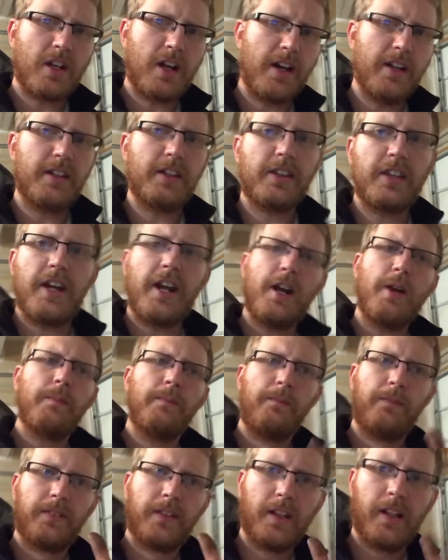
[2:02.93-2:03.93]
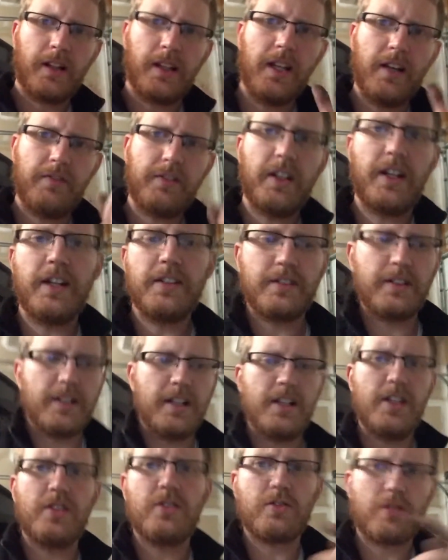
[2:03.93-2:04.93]
cut it there, left it as it
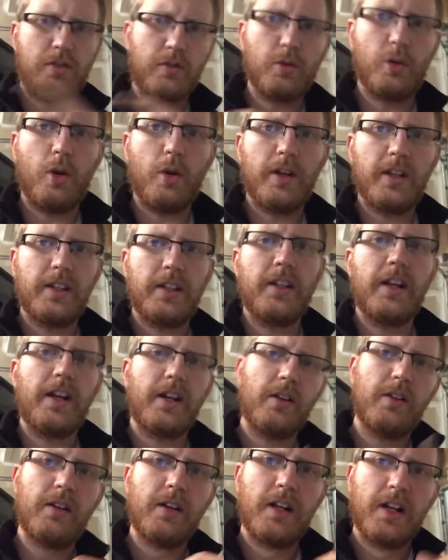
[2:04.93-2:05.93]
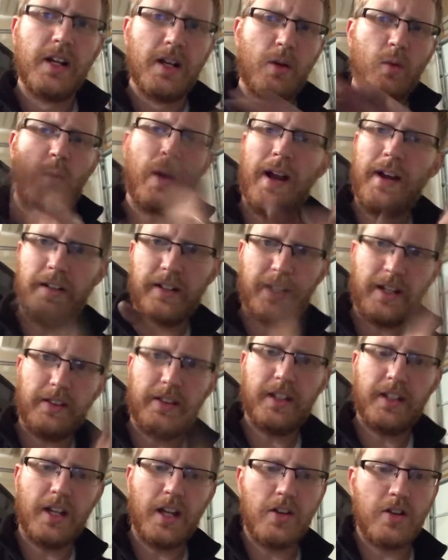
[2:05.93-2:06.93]
is, threw it in there, rounded out
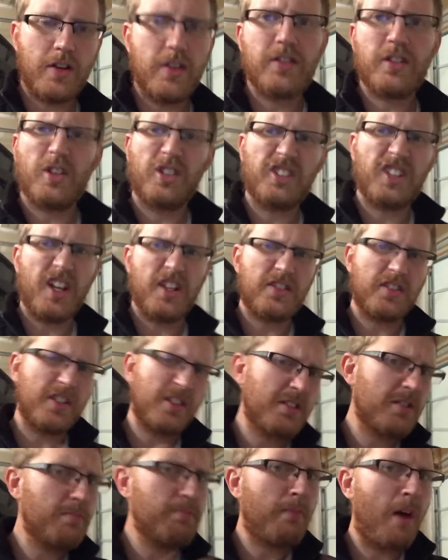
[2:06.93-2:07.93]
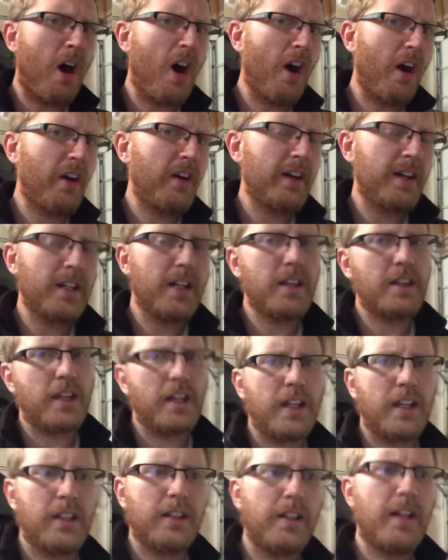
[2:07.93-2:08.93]
the edges so it doesn't mar
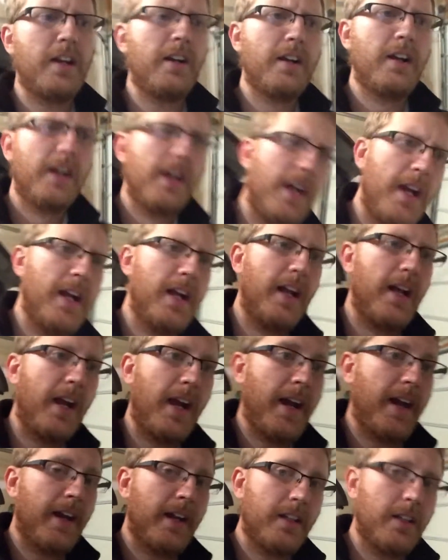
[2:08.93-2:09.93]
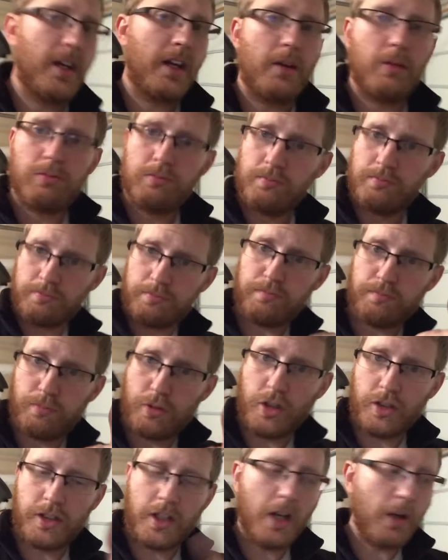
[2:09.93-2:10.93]
anything in there, and
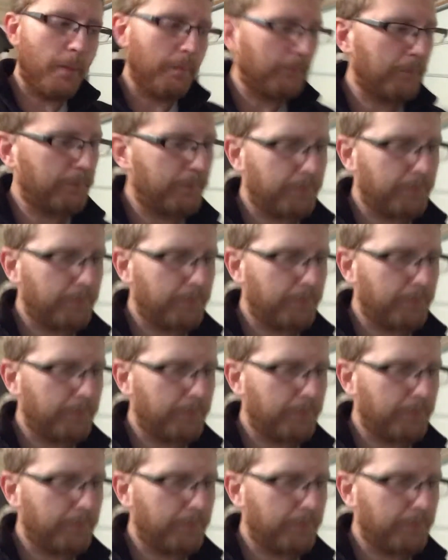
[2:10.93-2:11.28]
good to go.